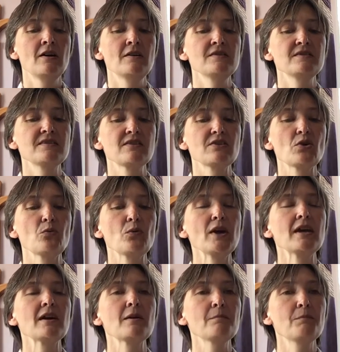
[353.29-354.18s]
so that
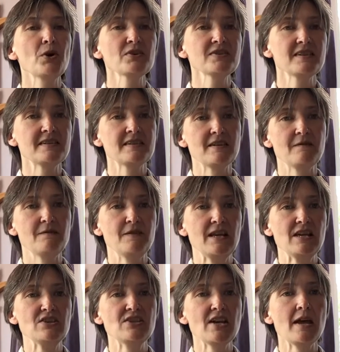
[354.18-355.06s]
we can
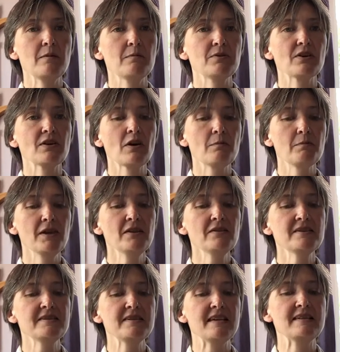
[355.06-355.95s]
positively shape the
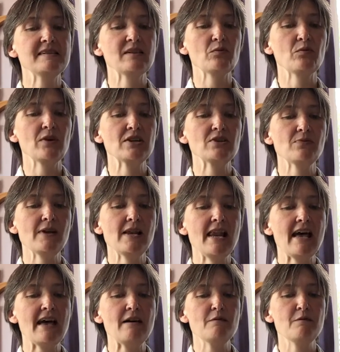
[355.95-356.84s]
communities in which we
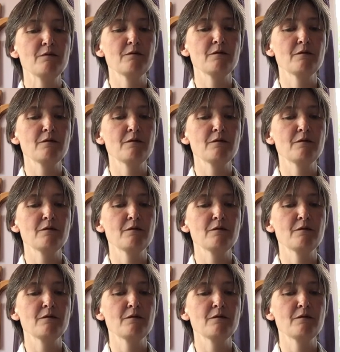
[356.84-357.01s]
live.